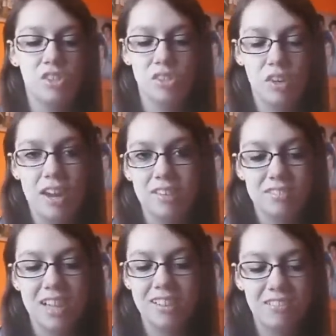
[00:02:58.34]
great.
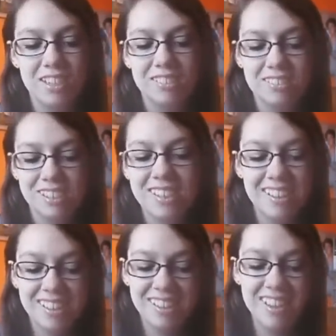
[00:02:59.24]
I love it.
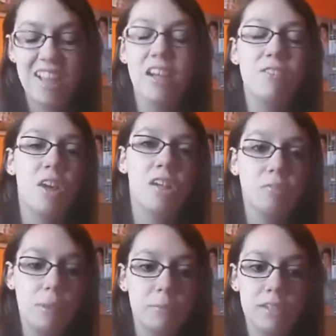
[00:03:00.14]
I love all of
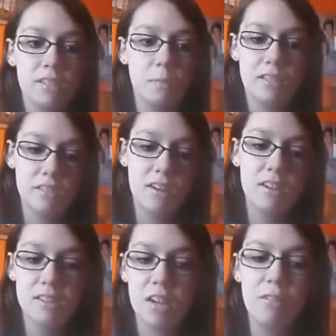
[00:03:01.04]
Maybelline's
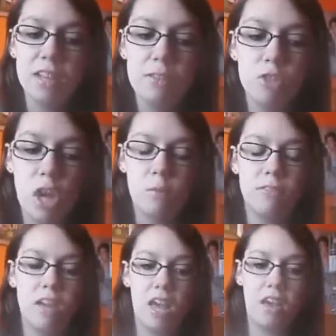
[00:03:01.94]
mascaras. I don't think I've tried one
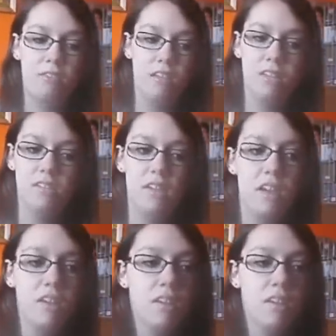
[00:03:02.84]
that I haven't liked yet.